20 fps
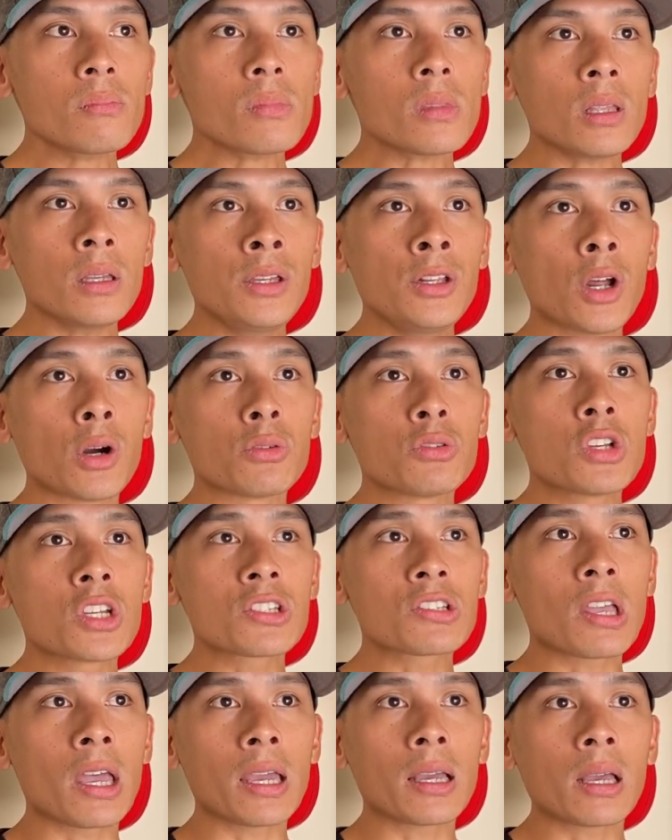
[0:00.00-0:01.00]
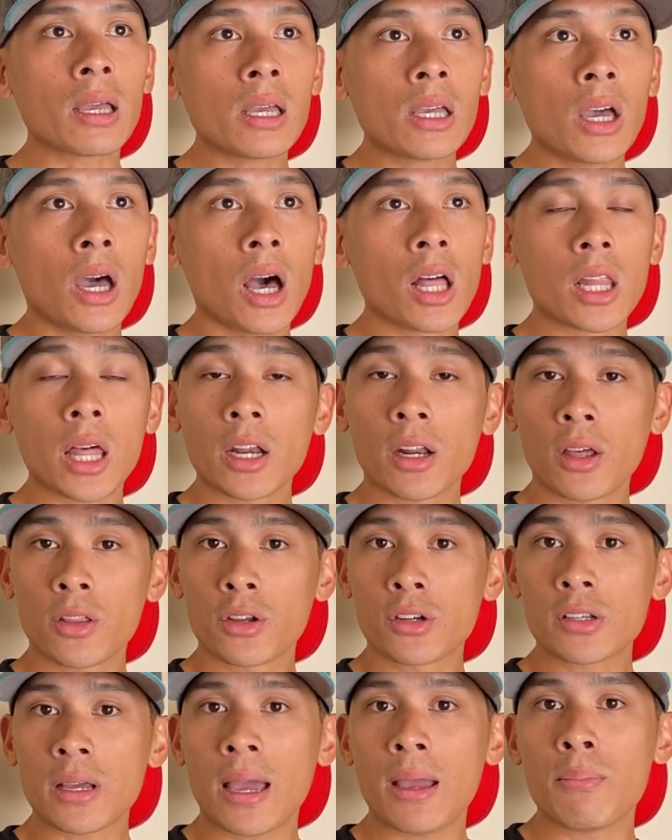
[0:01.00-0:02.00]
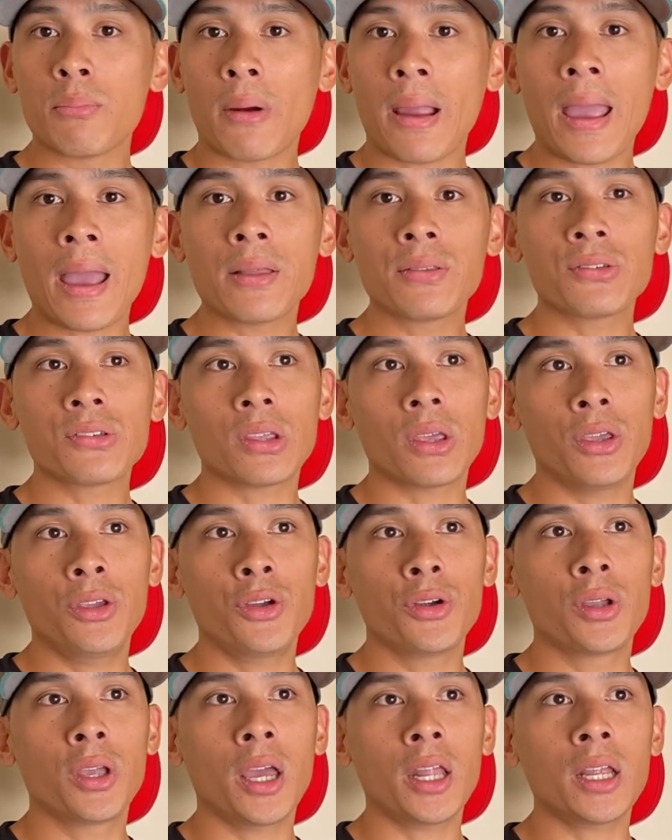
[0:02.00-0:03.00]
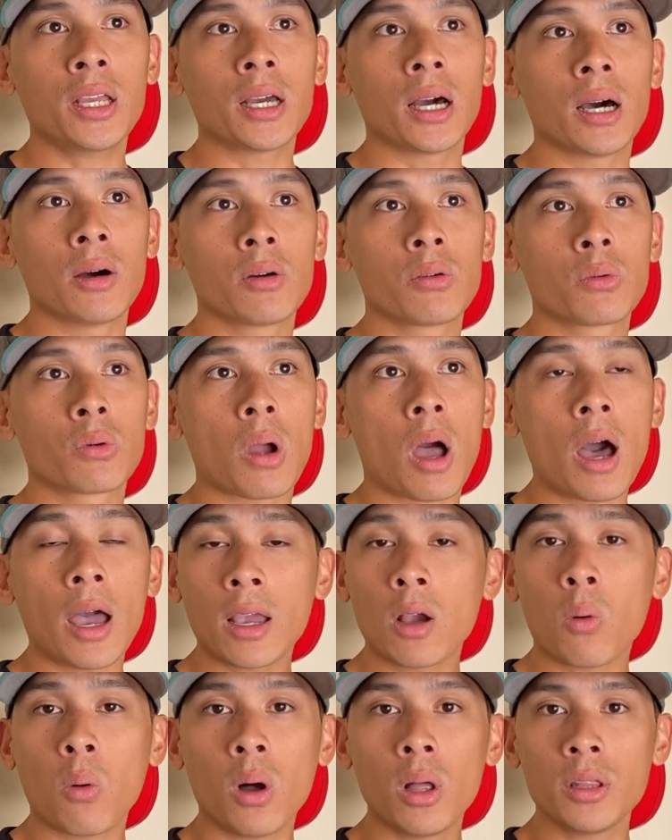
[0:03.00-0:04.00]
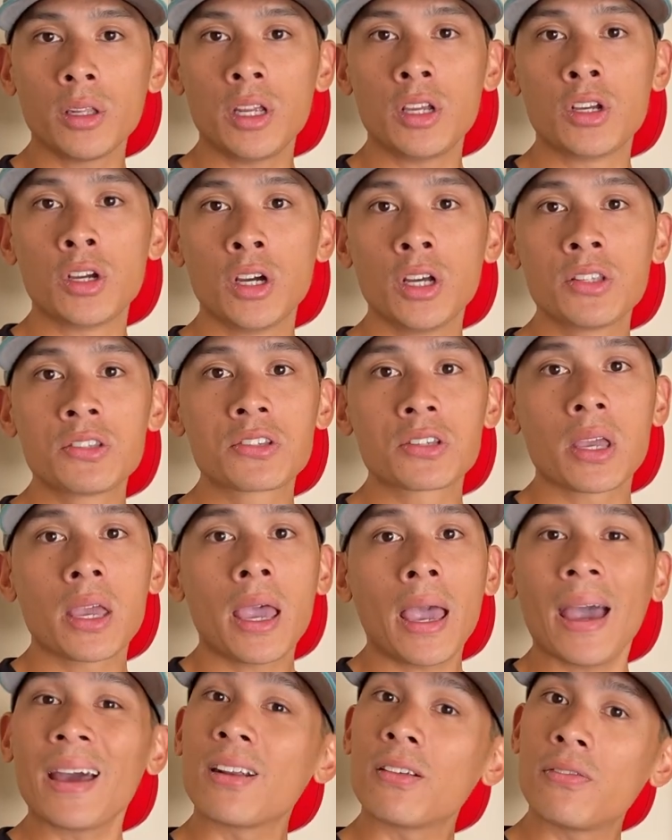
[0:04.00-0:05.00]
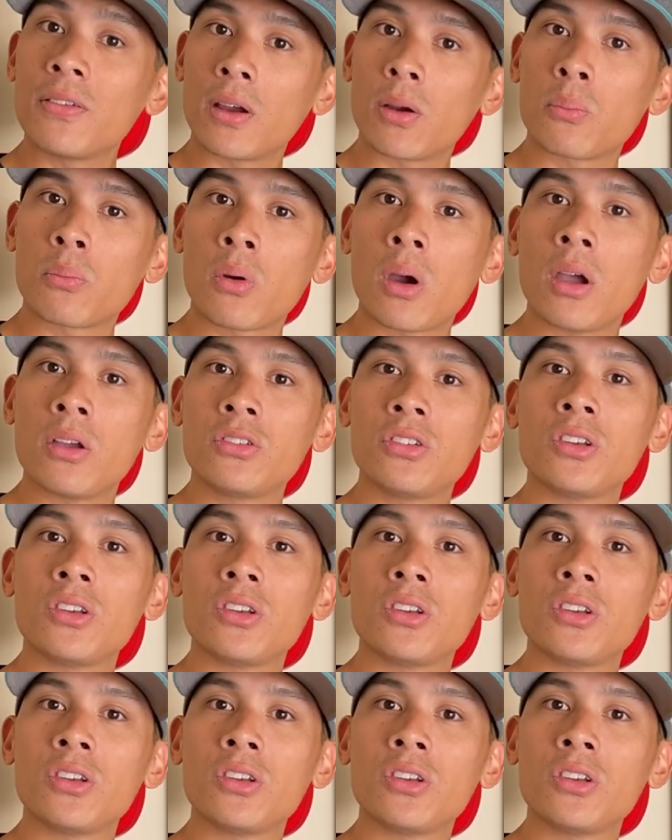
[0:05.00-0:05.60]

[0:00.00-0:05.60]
you know, just like a lot of other Thai brands, you're getting high quality goods at a fair price.